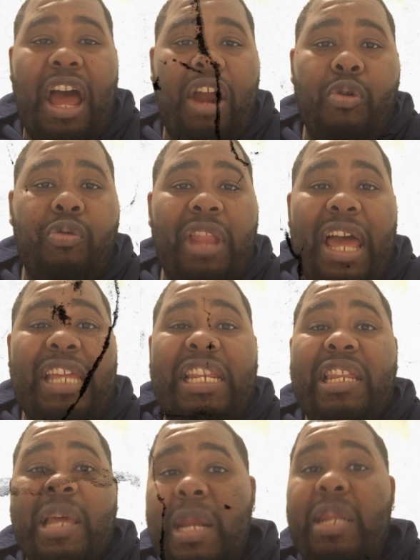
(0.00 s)
I don't like
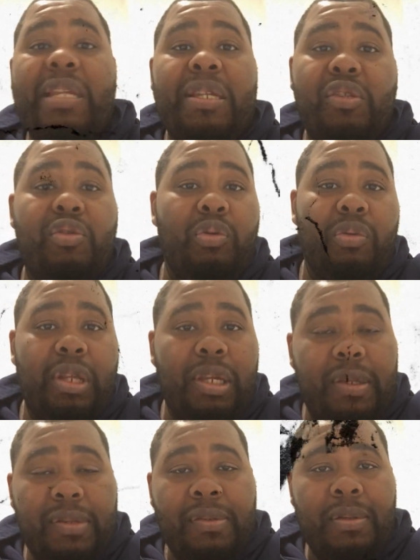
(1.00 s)
none of these new
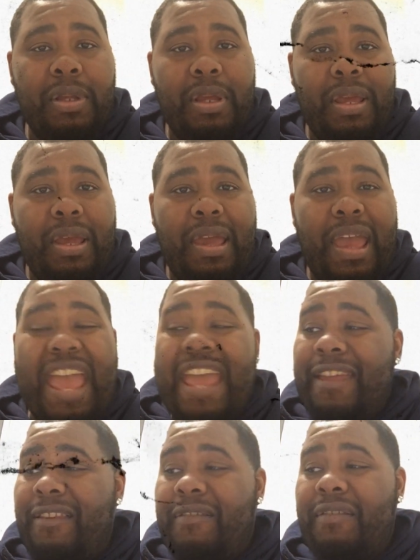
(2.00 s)
niggas.
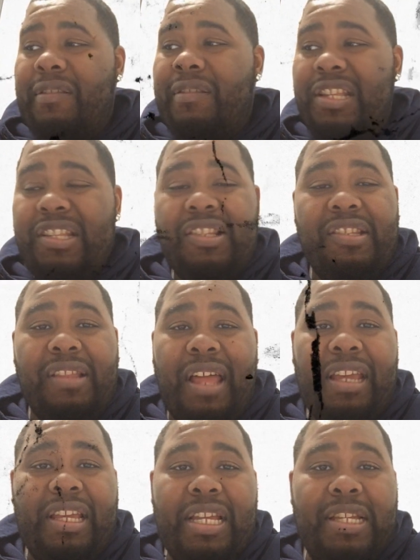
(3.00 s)
And this is
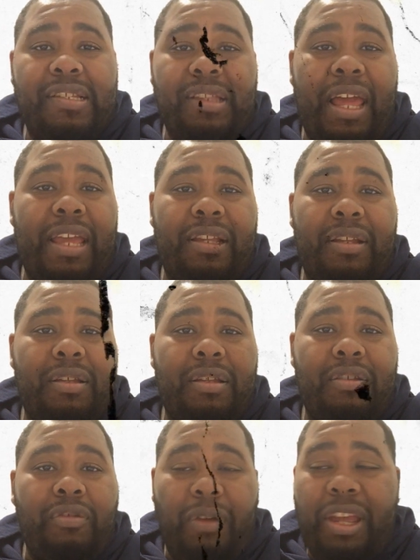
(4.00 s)
like, he's like,
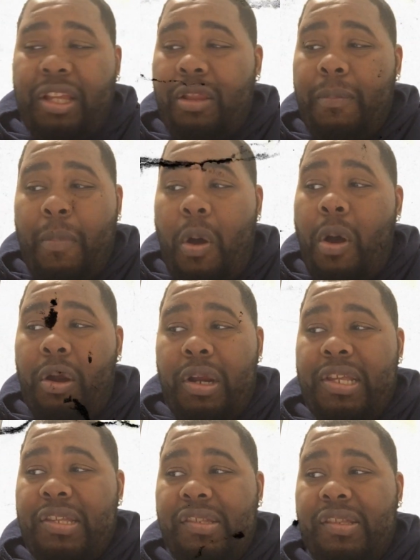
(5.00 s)
Craig Lamar
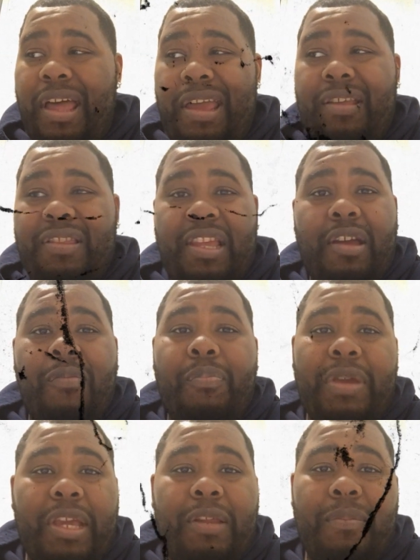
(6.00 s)
is like the
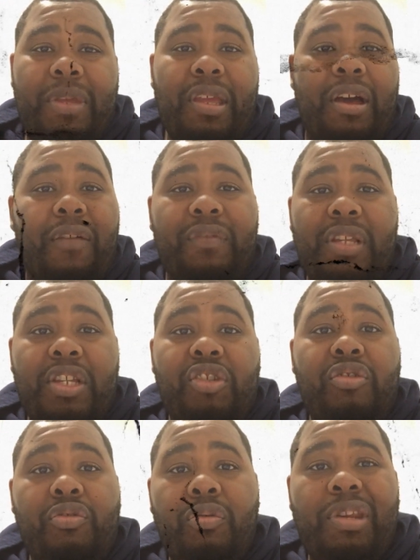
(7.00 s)
epitome of
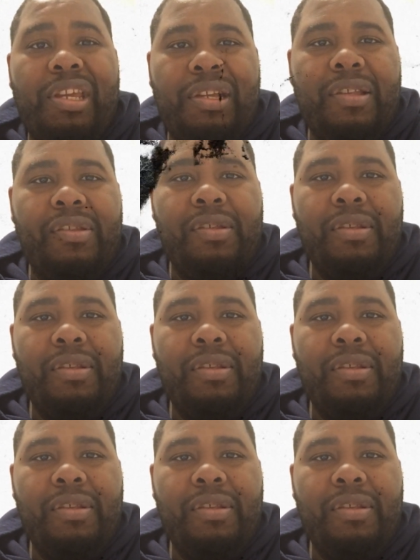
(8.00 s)
these new niggas.